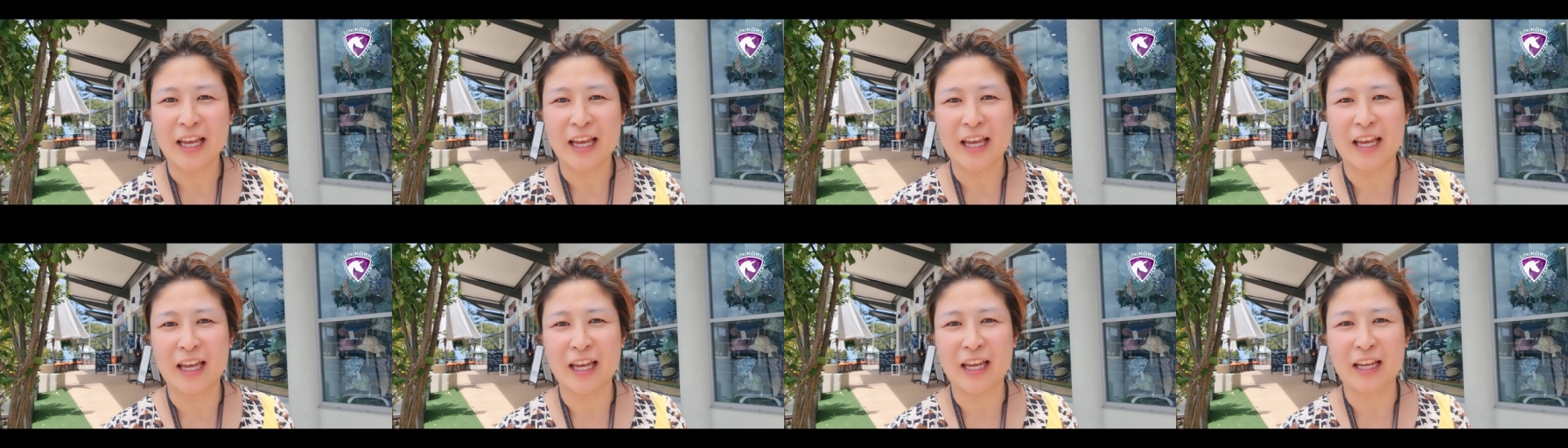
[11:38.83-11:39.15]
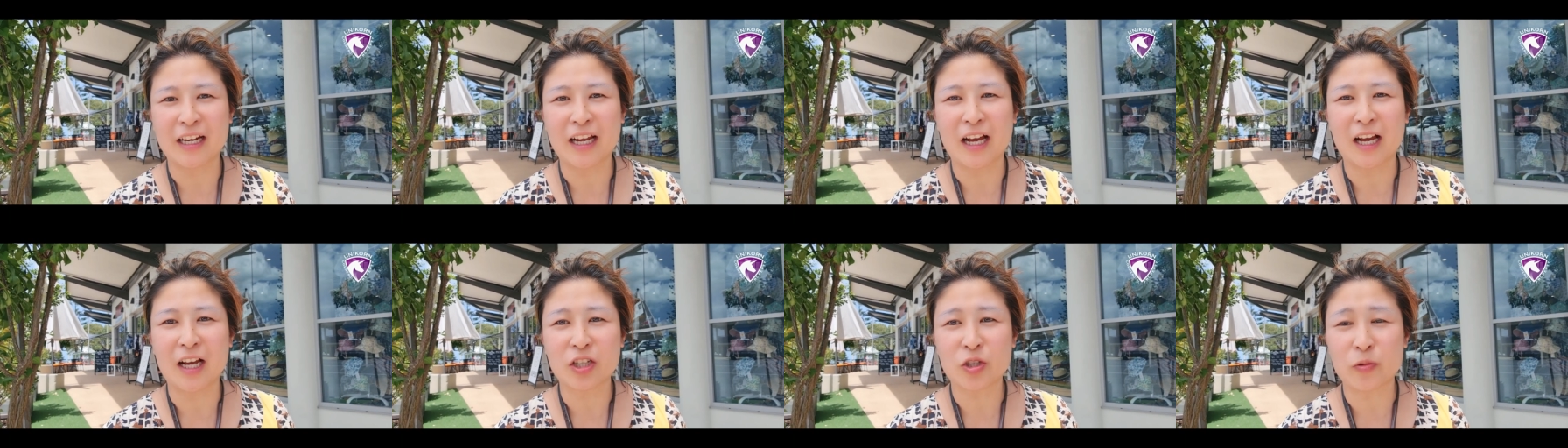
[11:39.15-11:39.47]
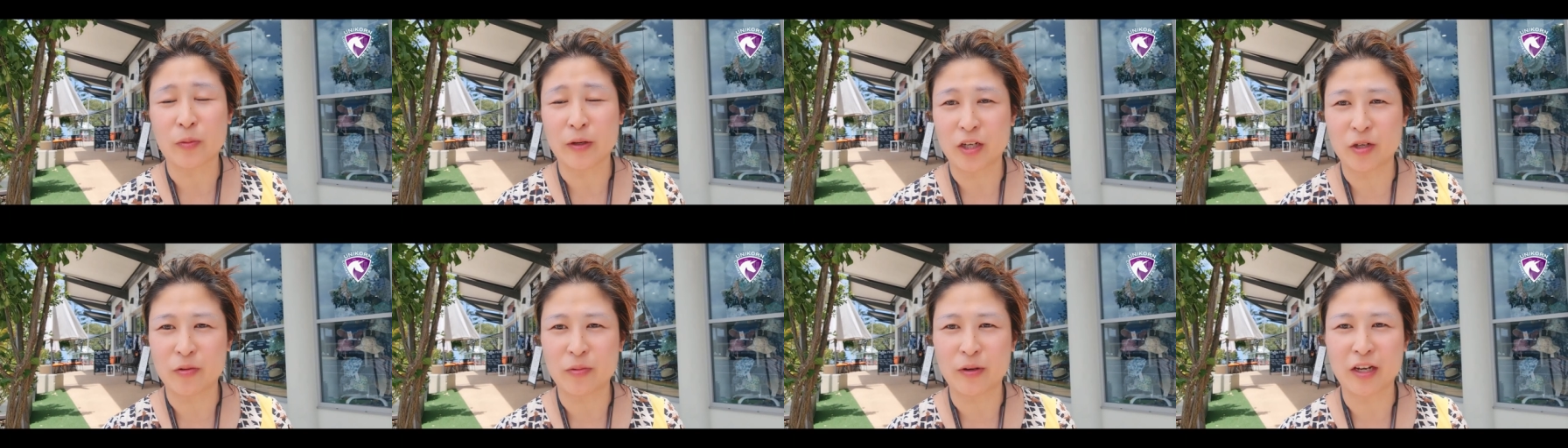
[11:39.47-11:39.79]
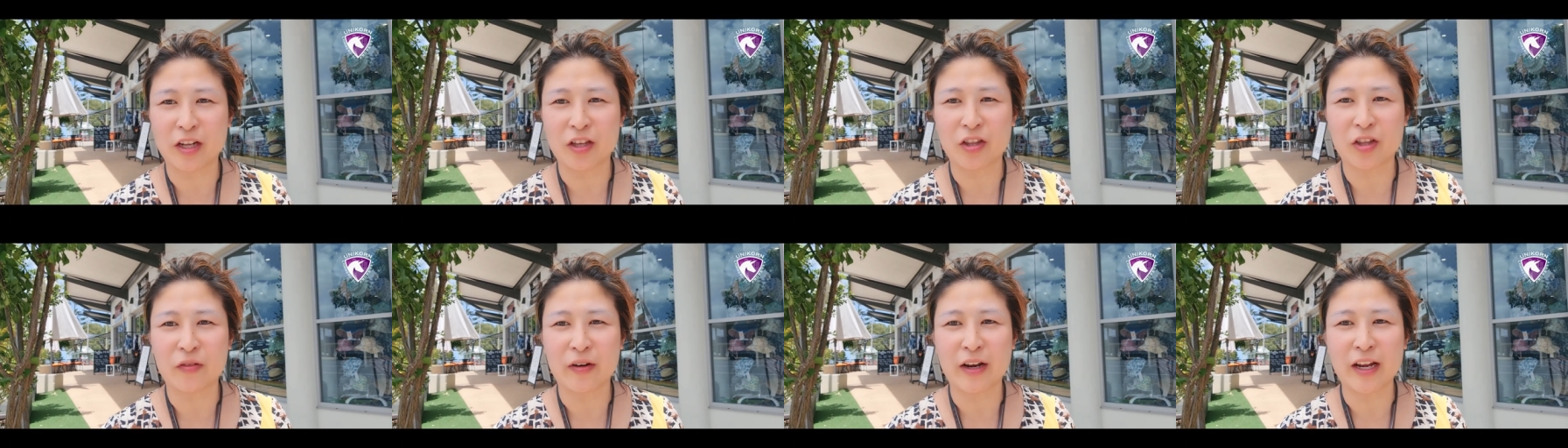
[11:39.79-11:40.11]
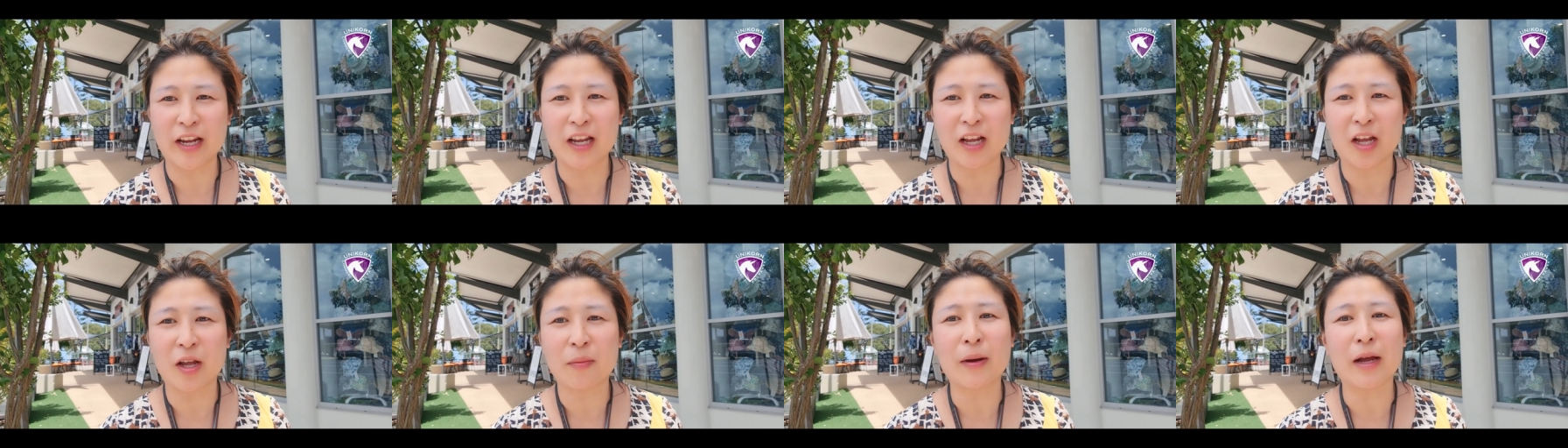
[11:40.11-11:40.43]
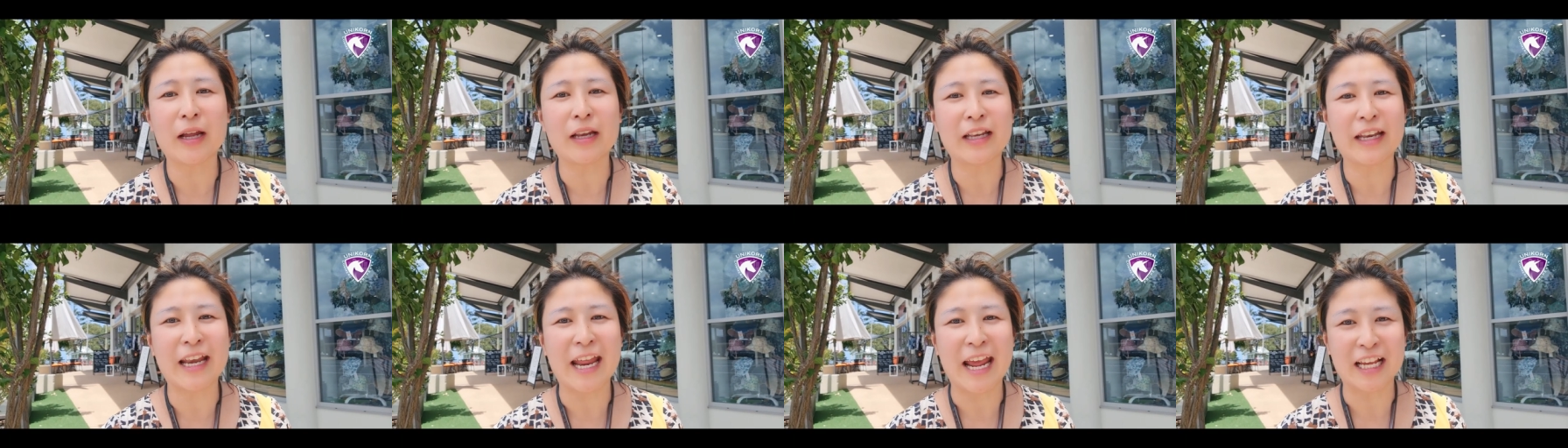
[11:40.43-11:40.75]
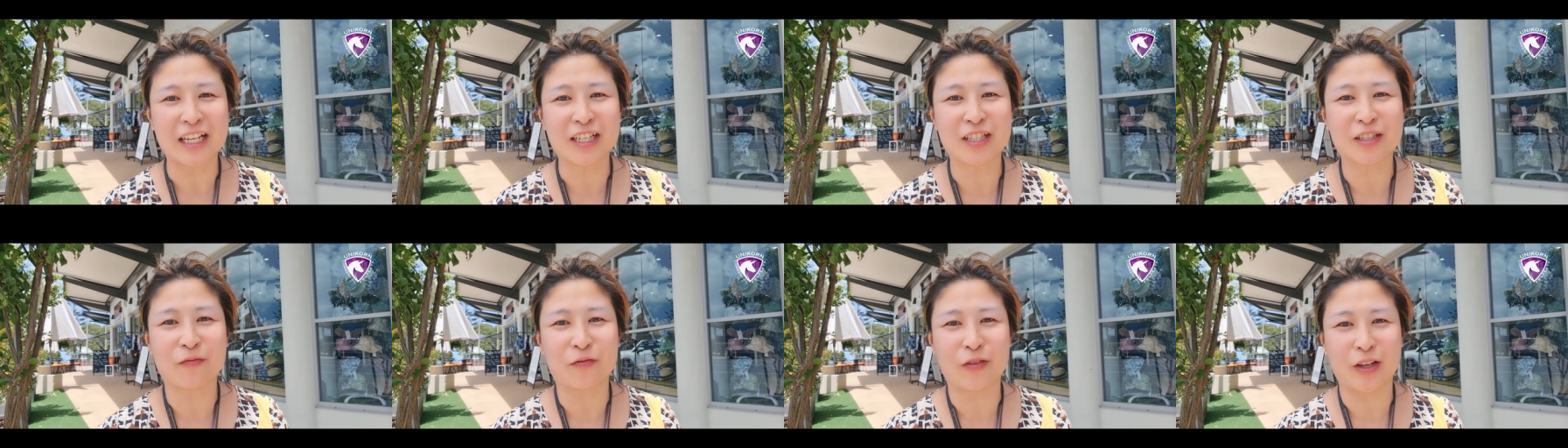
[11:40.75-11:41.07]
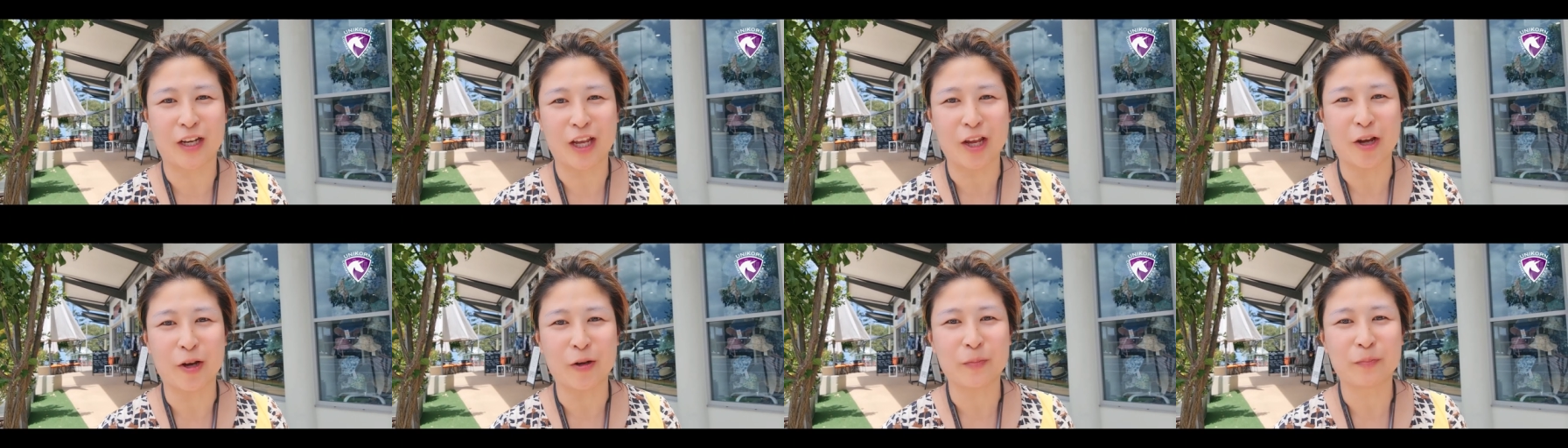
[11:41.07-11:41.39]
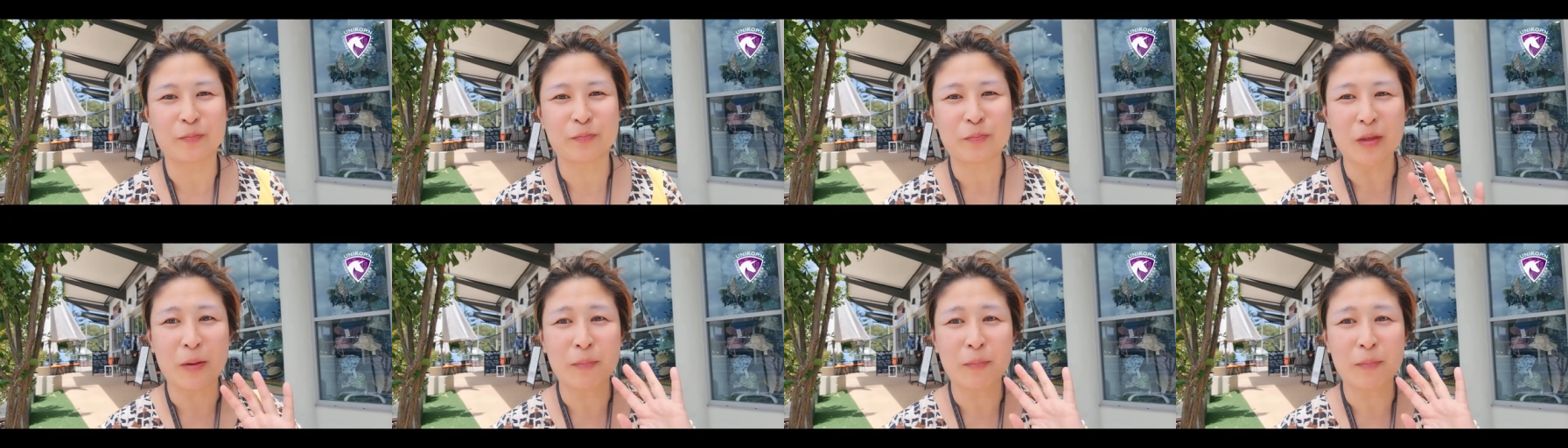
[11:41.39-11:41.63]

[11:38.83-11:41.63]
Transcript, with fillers: in uh, 2023 in my next video.